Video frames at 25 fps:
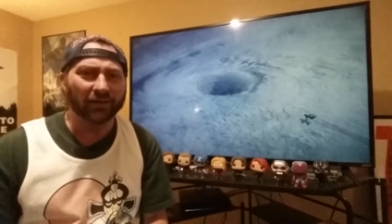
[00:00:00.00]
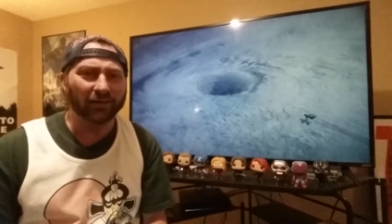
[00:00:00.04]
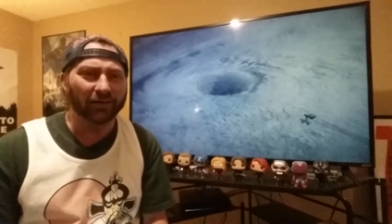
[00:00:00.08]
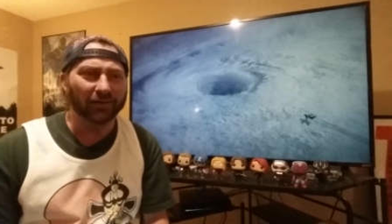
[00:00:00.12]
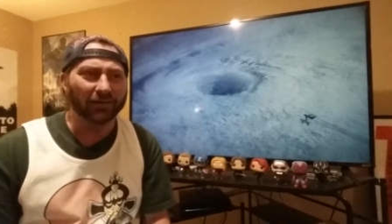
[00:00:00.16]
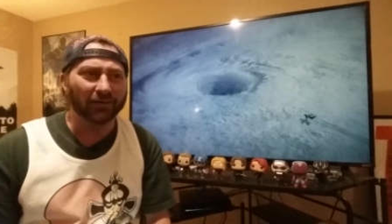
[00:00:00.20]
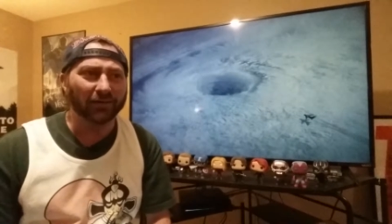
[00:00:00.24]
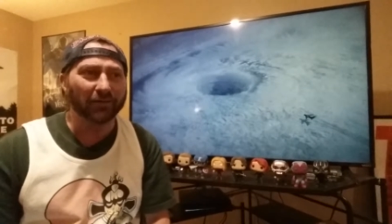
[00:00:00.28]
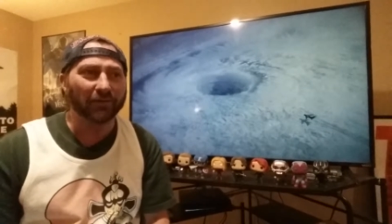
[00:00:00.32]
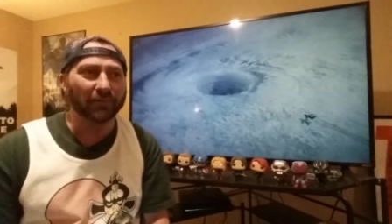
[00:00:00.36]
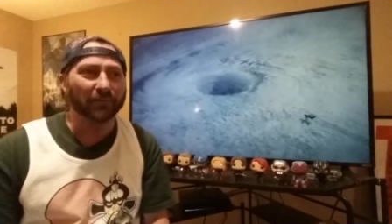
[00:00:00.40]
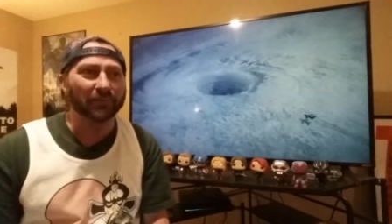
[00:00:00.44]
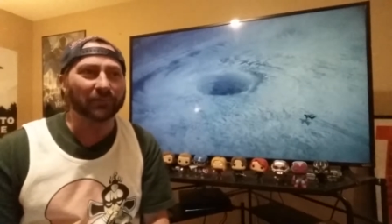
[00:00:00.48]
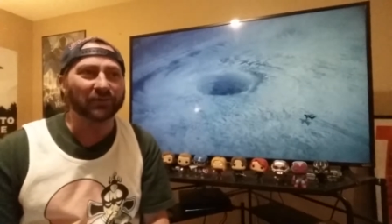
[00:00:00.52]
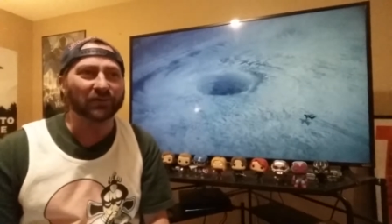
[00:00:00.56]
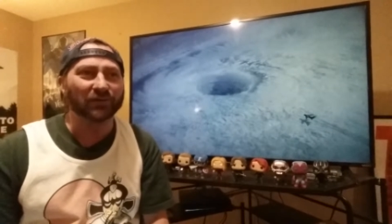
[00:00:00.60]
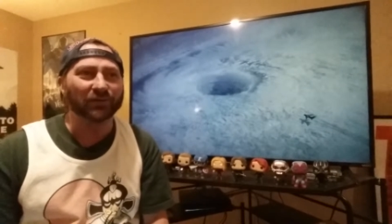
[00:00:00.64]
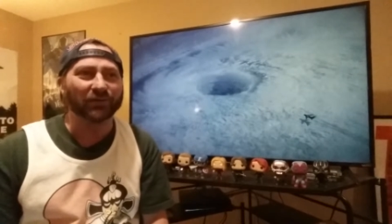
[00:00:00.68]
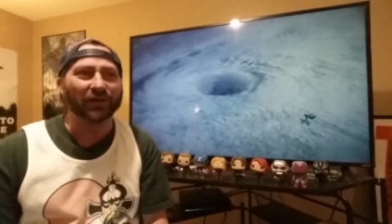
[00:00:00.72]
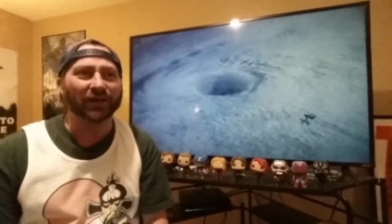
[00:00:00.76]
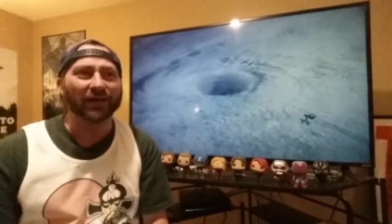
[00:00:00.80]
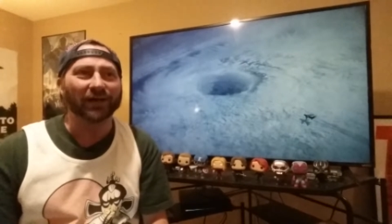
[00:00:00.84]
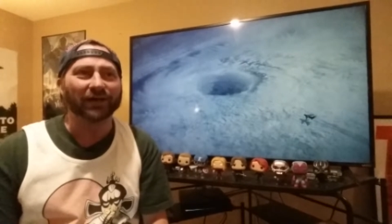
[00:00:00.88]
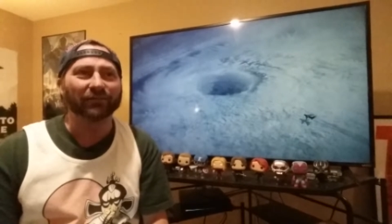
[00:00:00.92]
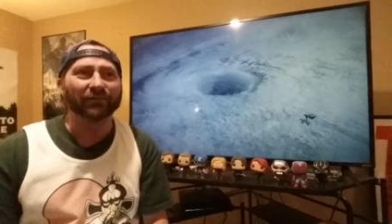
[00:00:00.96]
Um,
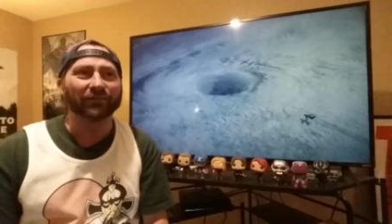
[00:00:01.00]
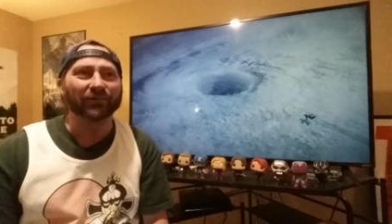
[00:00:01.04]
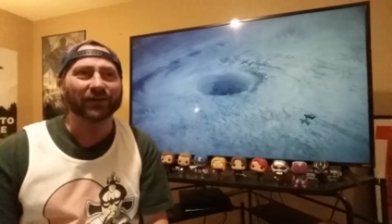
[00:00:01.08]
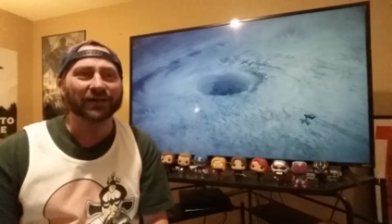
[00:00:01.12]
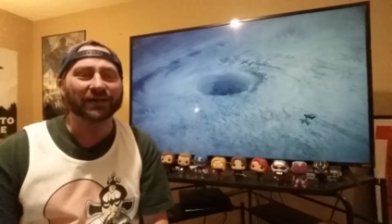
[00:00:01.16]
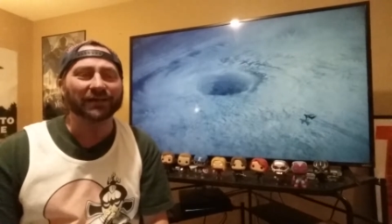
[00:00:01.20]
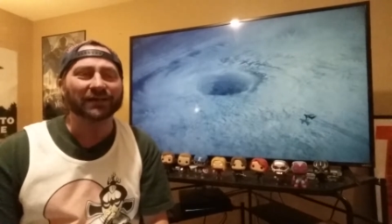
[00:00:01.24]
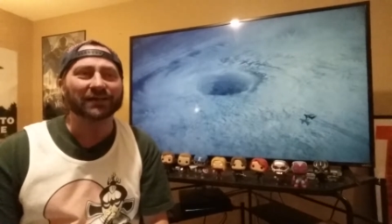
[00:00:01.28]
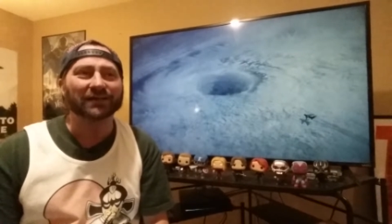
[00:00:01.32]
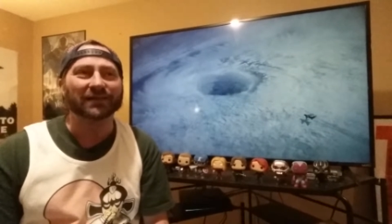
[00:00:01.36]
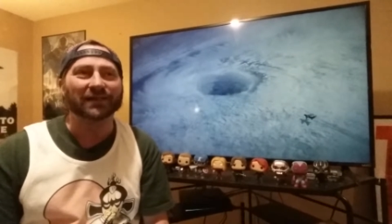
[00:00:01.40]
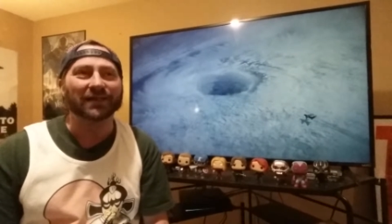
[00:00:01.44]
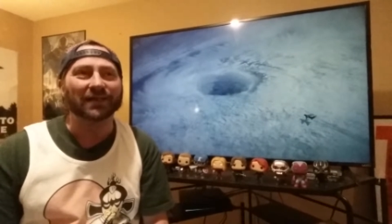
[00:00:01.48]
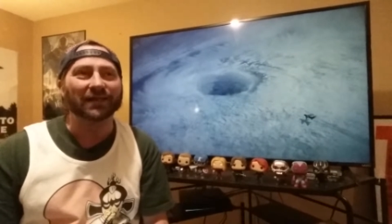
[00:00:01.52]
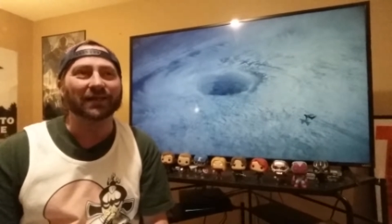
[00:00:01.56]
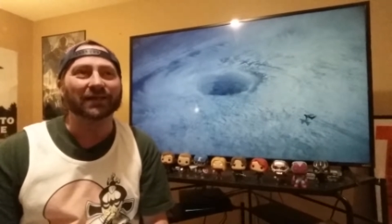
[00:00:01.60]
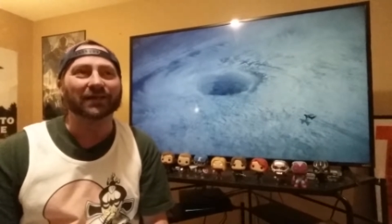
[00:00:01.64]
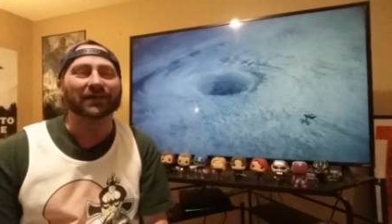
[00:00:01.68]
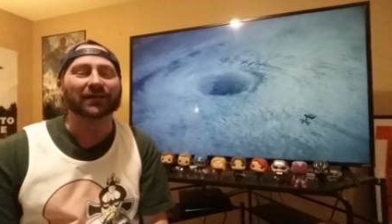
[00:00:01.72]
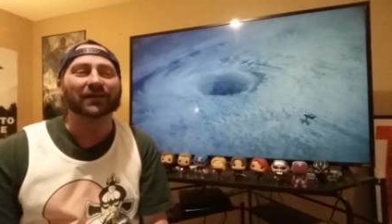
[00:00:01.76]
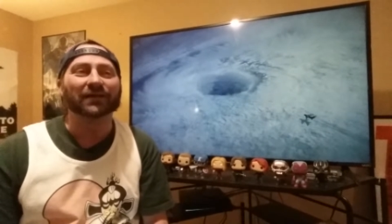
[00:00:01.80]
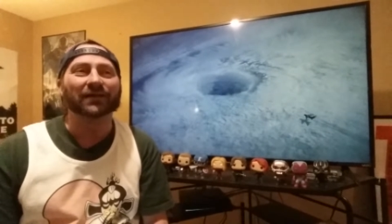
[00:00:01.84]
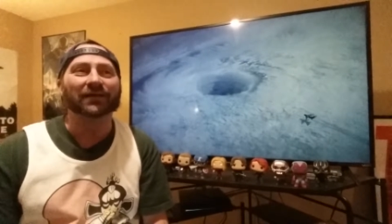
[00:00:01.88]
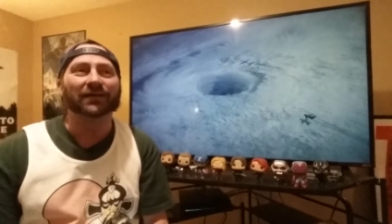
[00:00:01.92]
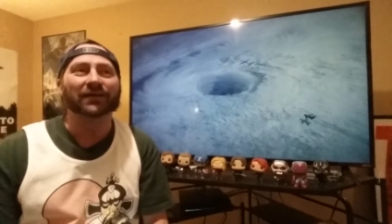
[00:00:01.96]
so I like
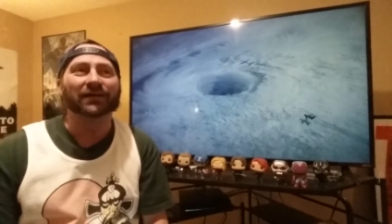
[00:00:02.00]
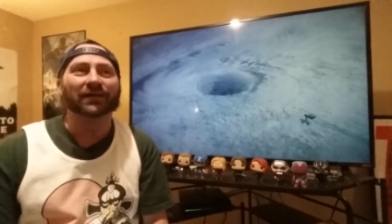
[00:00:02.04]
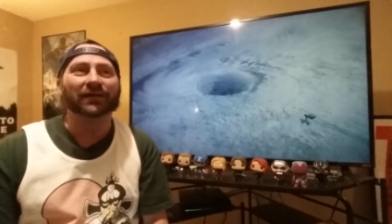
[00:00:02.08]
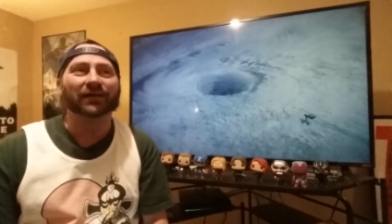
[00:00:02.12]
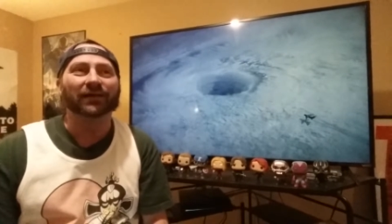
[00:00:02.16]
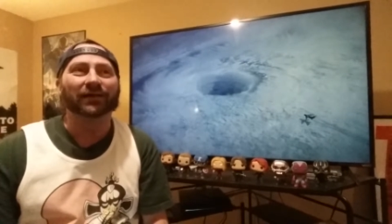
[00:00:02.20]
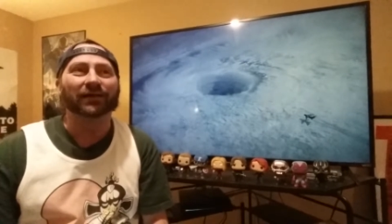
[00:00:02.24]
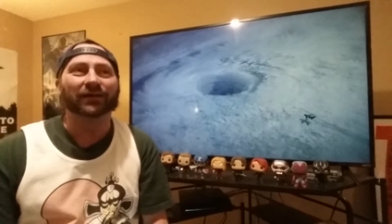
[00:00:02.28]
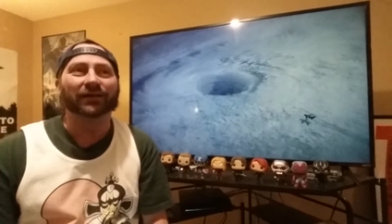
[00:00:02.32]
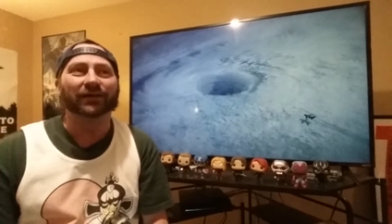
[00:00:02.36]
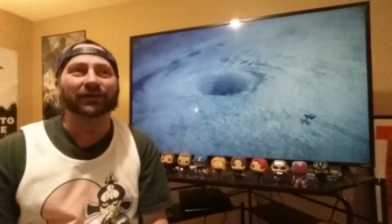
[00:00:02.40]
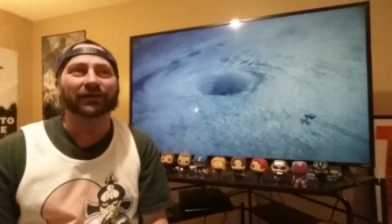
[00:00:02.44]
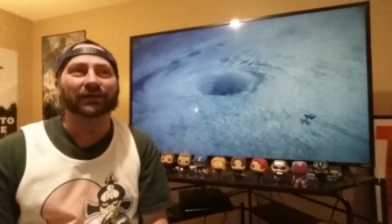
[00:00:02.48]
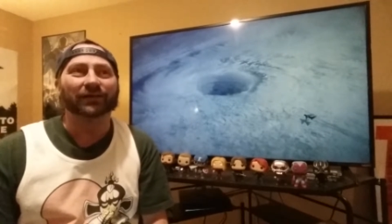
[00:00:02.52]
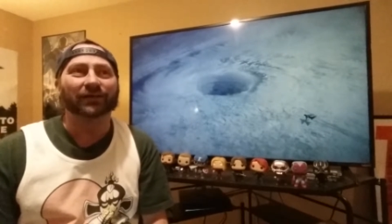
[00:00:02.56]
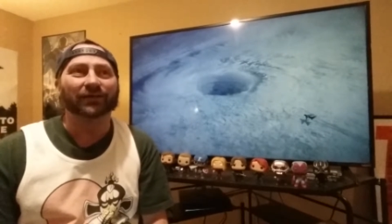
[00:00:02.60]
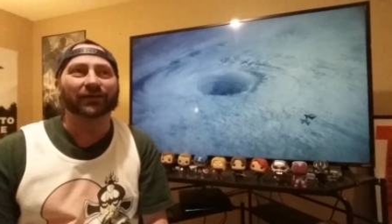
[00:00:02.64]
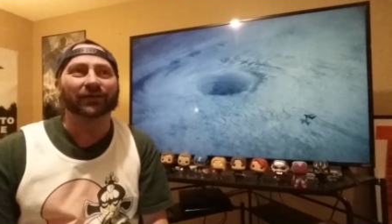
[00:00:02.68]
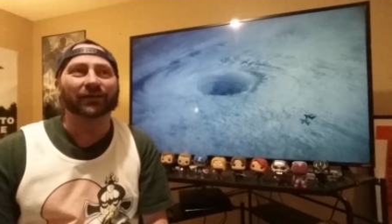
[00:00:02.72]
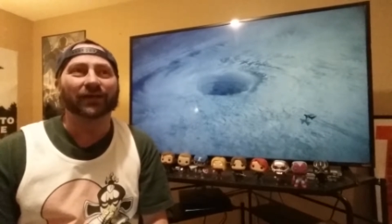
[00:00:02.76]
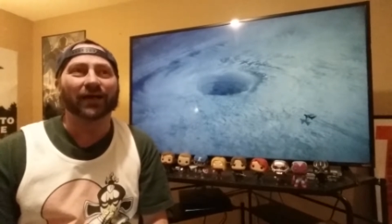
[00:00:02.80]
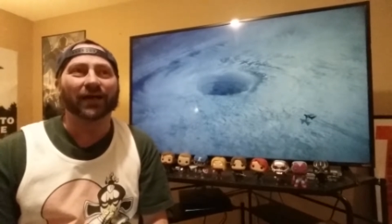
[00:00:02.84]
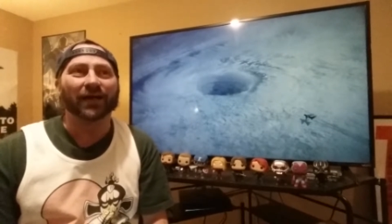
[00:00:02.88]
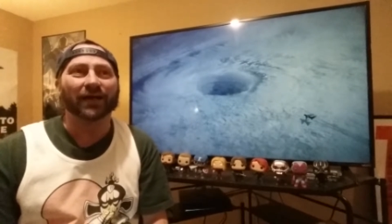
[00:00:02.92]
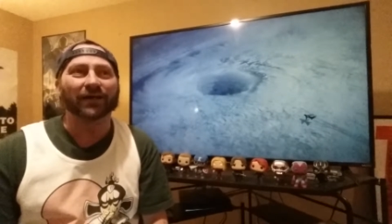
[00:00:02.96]
seeing uh,
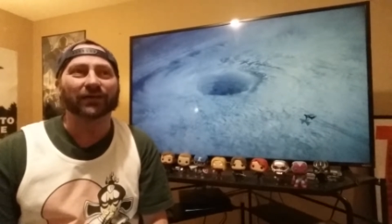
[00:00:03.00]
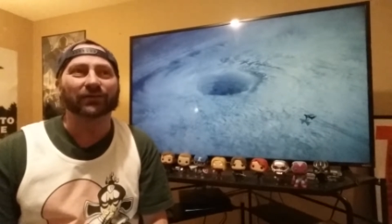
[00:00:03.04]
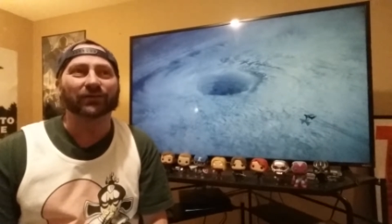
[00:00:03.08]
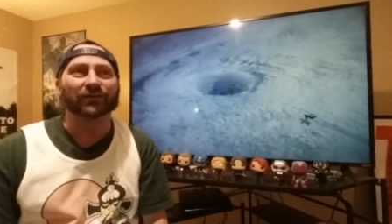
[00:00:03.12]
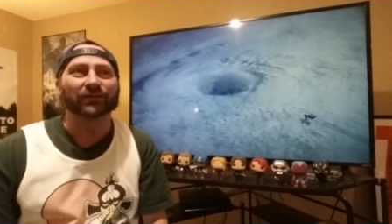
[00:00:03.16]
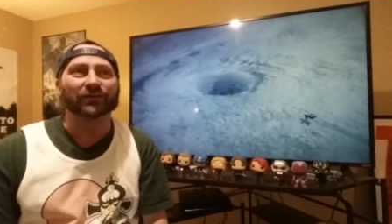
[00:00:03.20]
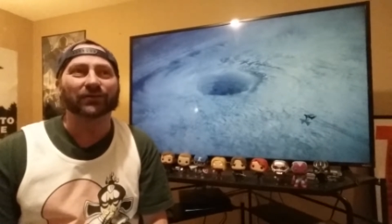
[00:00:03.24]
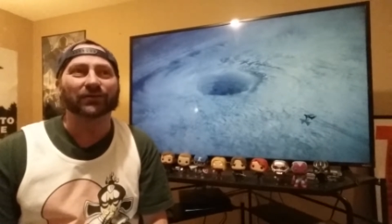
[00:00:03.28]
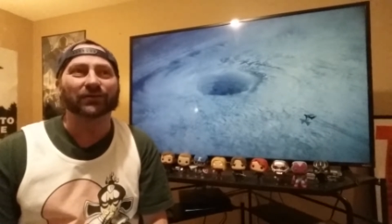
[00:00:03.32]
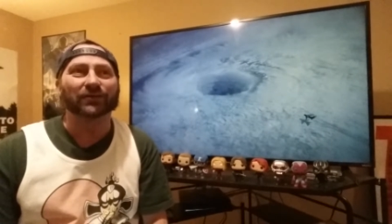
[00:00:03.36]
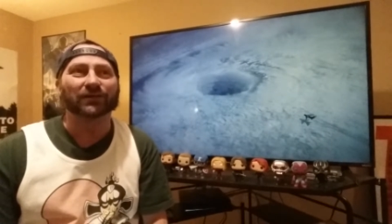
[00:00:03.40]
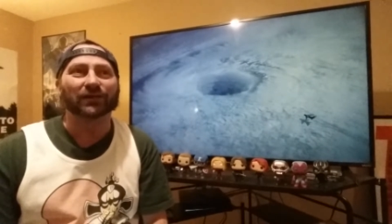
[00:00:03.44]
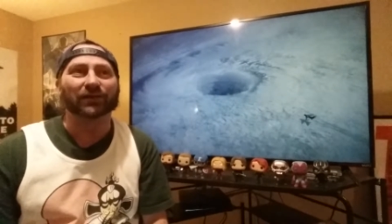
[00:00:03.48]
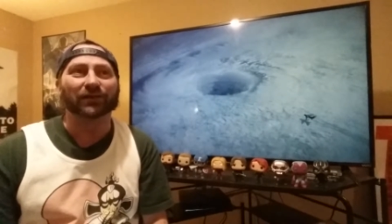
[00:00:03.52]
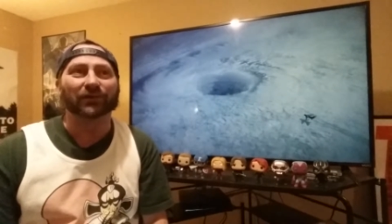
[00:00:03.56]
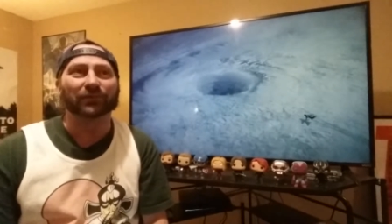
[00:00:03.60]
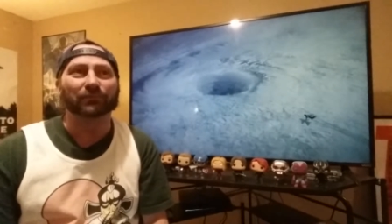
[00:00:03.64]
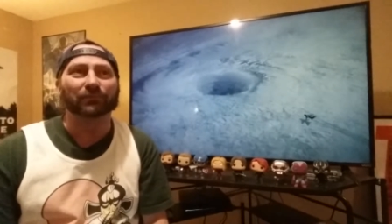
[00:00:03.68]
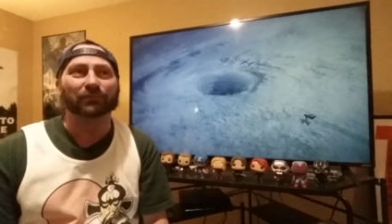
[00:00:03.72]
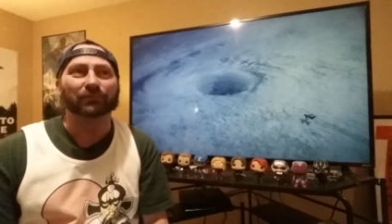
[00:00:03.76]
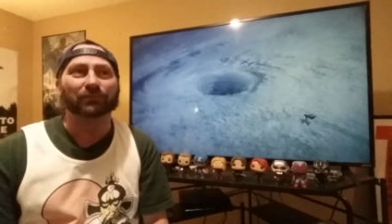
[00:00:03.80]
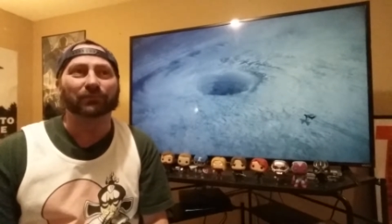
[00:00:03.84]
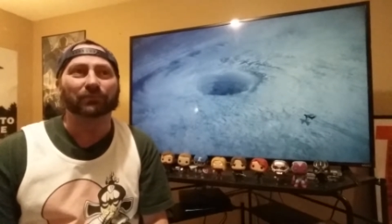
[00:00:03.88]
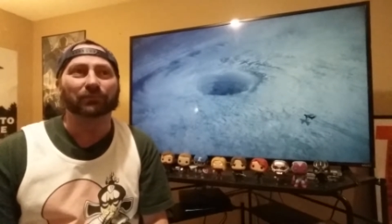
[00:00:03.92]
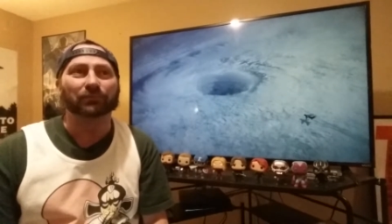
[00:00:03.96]
young actors that
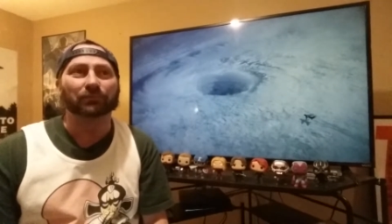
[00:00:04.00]
are